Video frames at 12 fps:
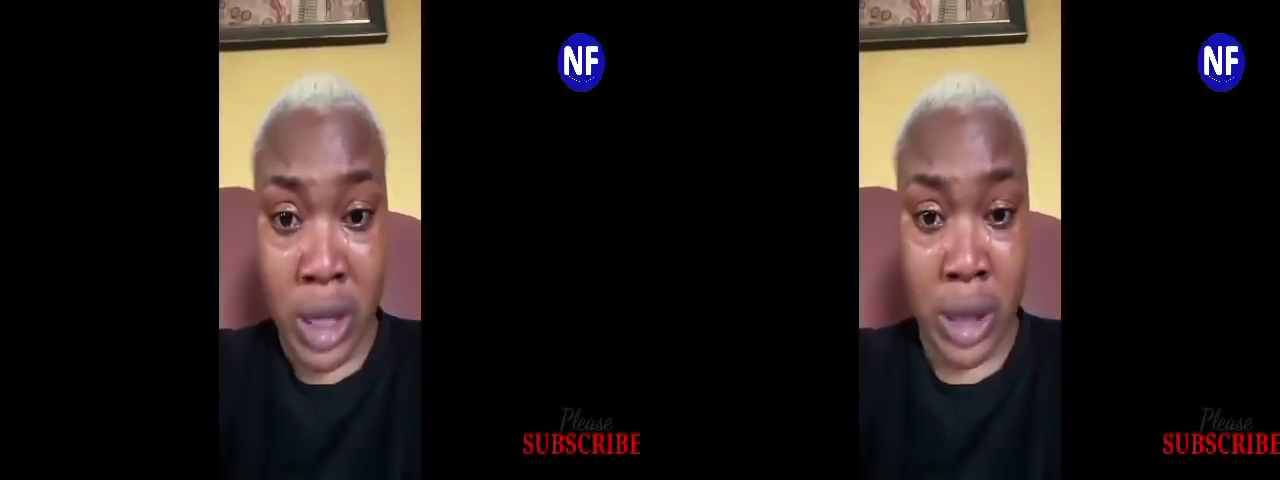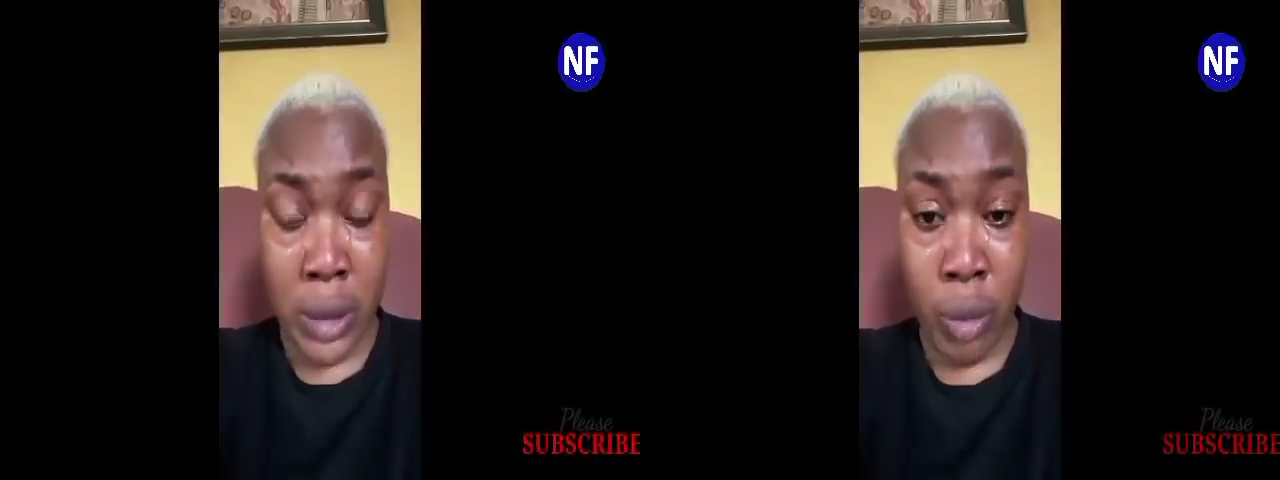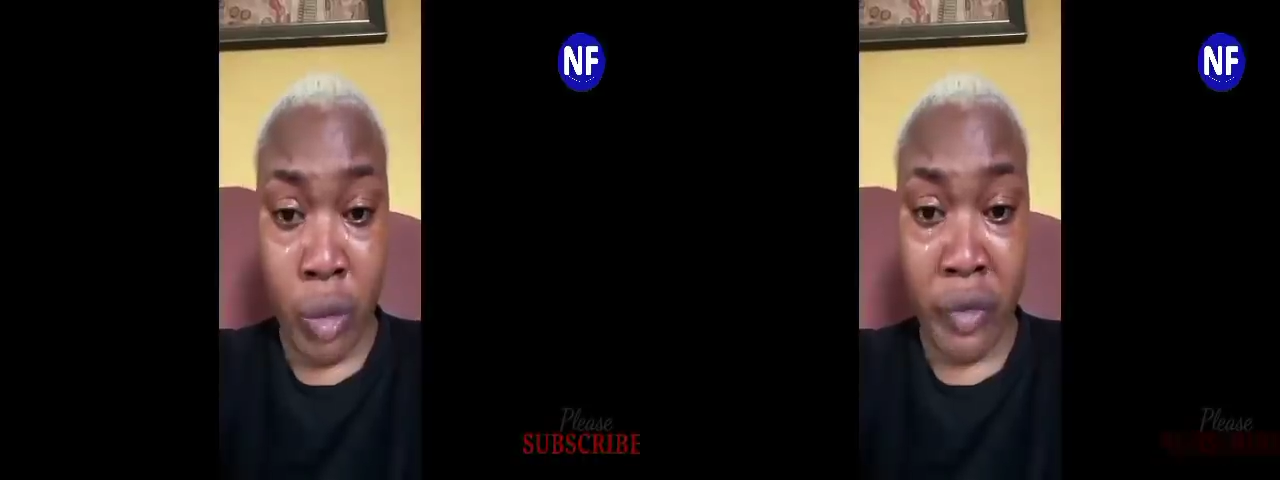
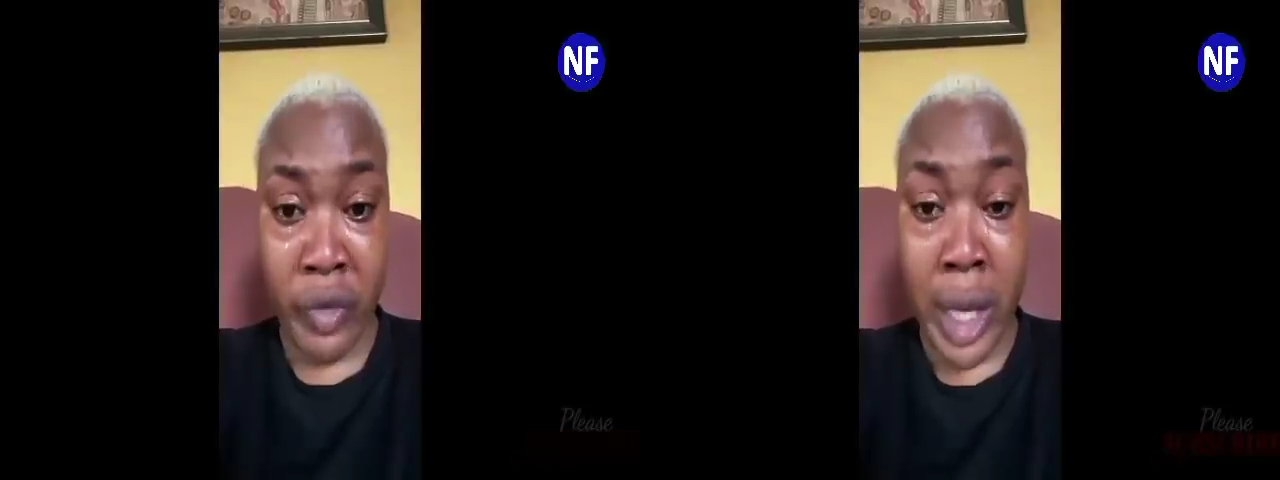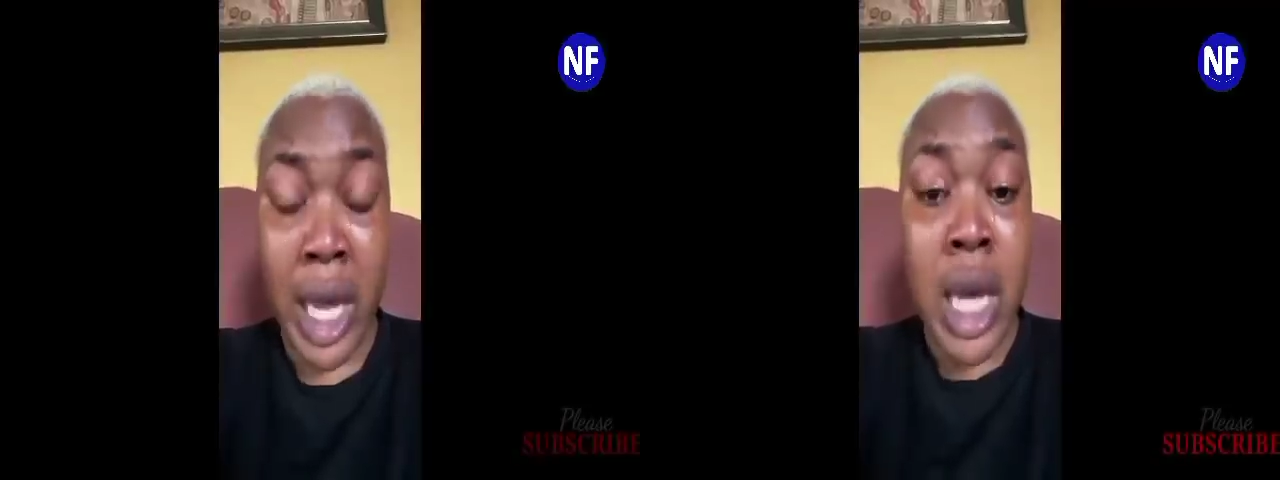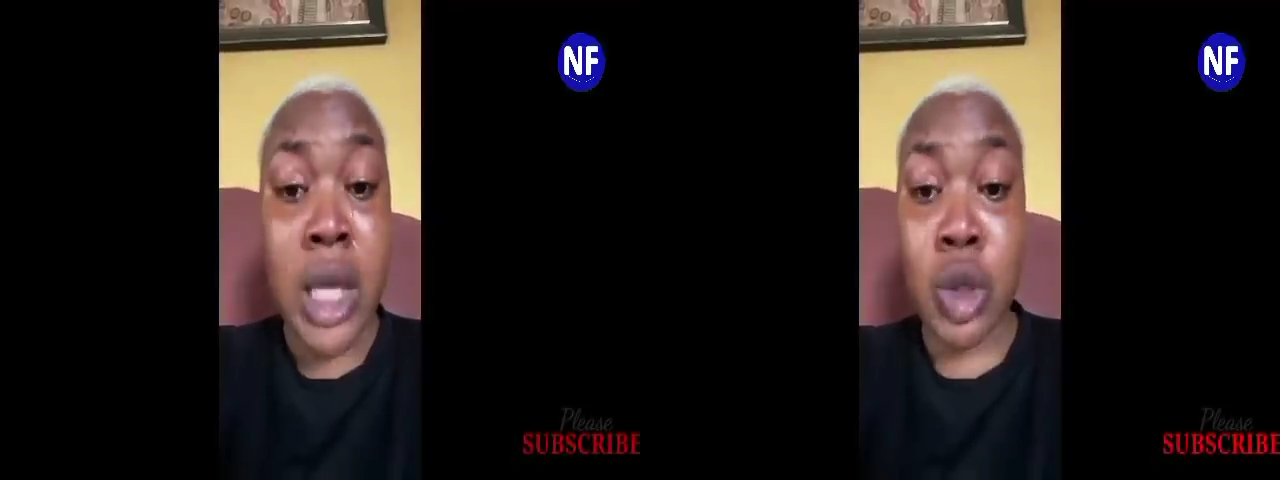this movie
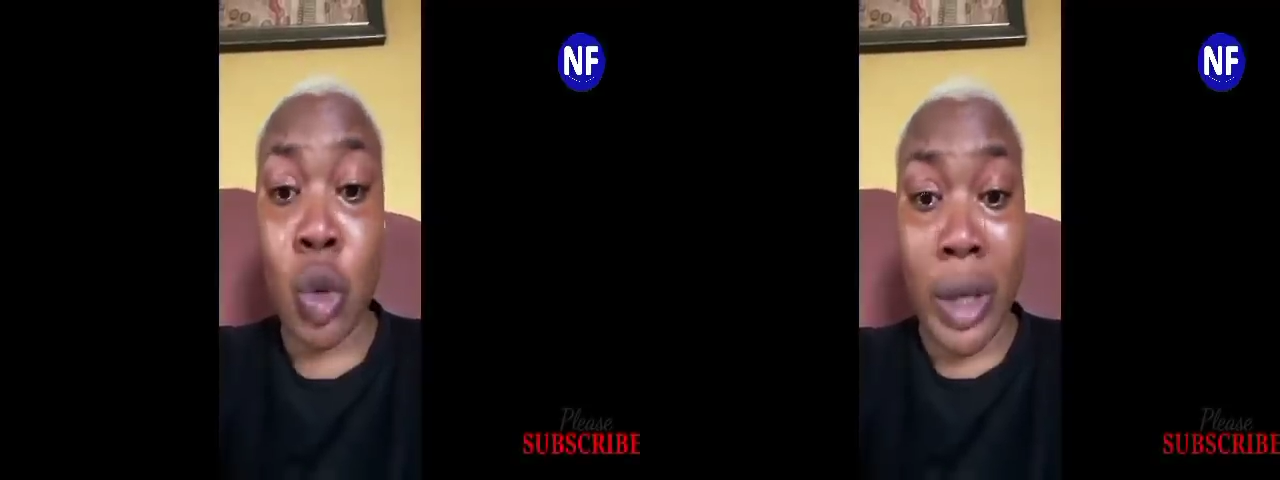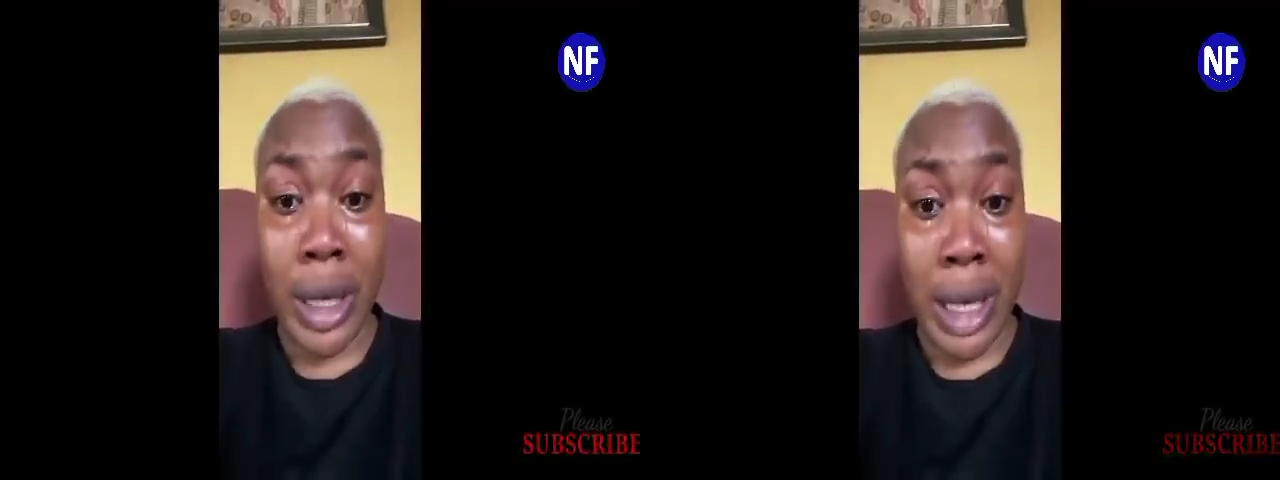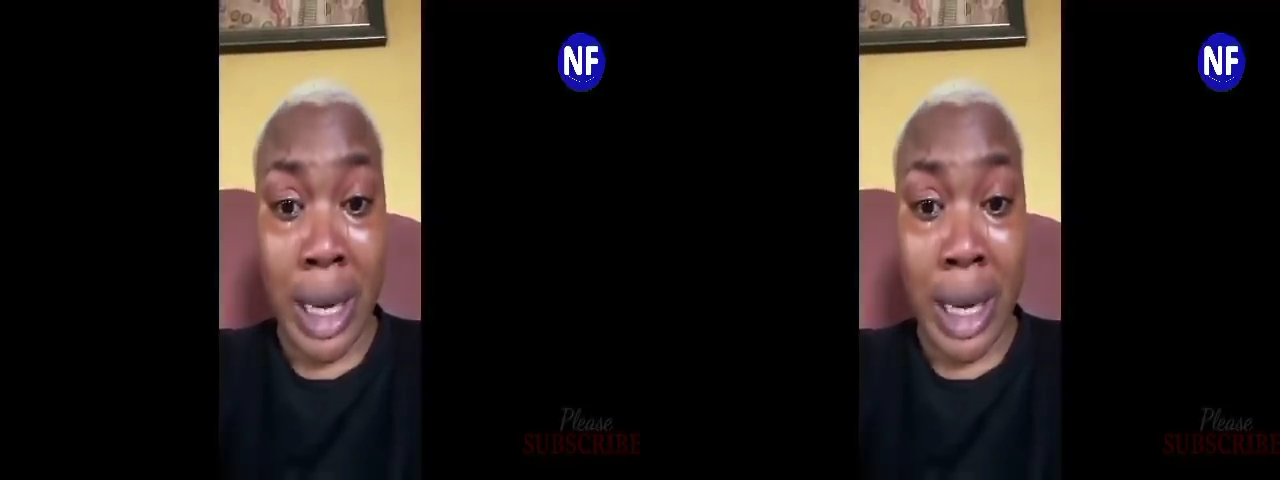so it